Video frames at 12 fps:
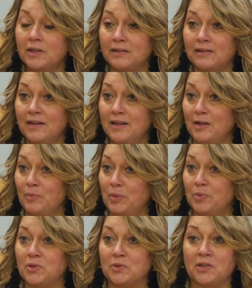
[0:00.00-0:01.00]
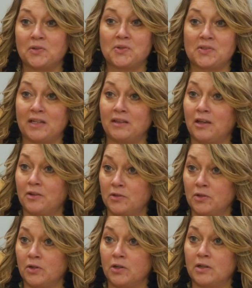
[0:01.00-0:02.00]
and people don't understand the
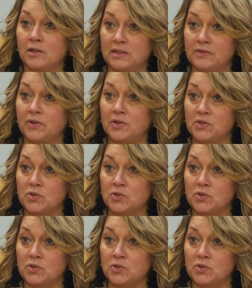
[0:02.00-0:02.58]
undercurrent is very